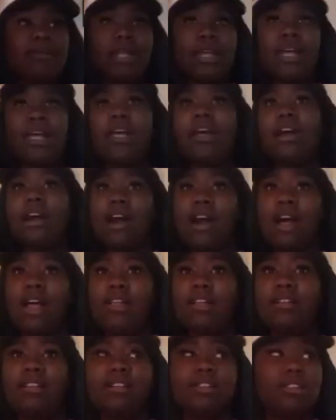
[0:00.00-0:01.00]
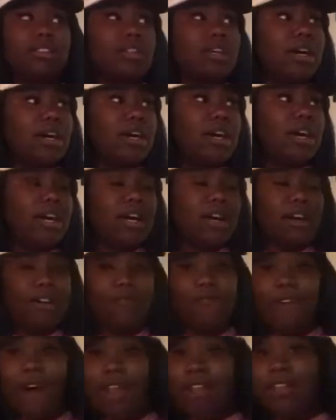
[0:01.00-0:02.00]
thing, cuddle,
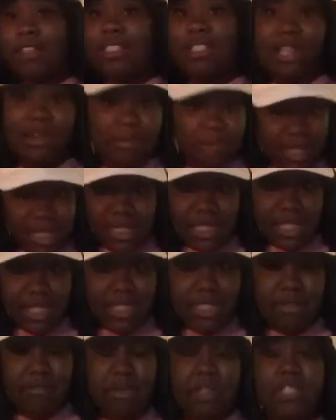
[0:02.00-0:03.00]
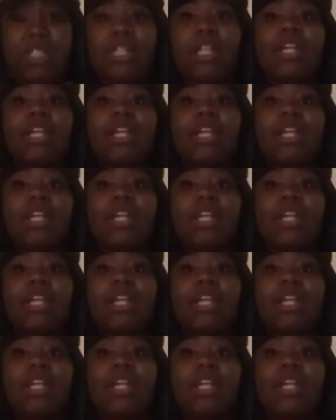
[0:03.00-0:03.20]
fall asleep listening to music.